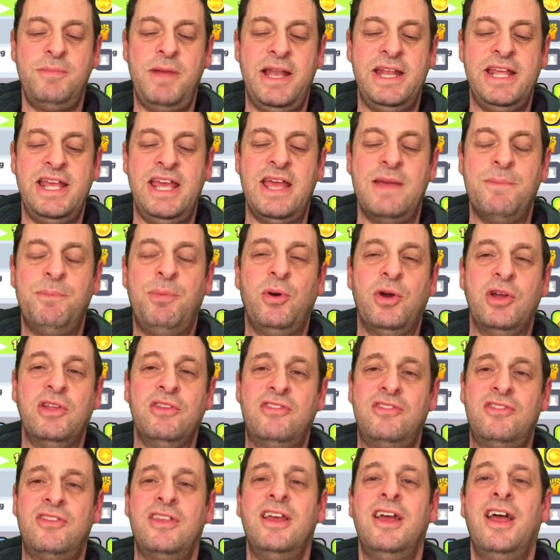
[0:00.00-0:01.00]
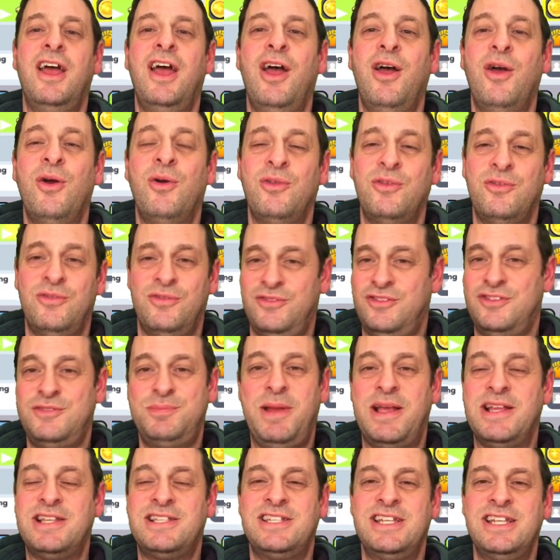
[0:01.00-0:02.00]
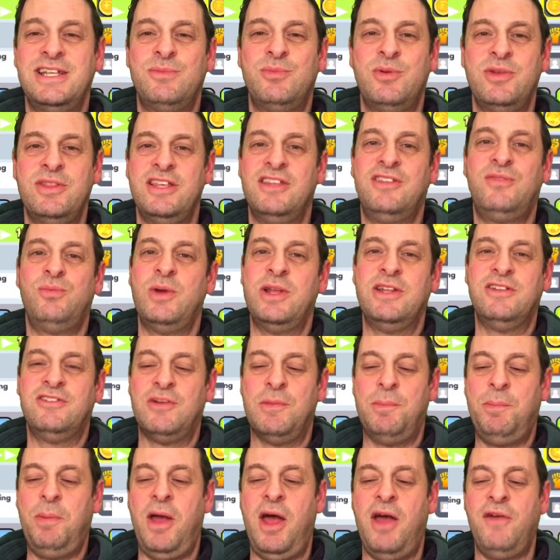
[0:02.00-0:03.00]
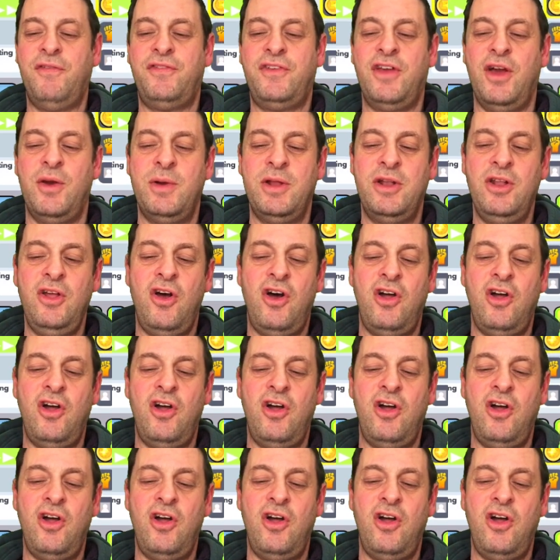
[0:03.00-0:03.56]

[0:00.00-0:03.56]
many hit points, especially with this winter buff going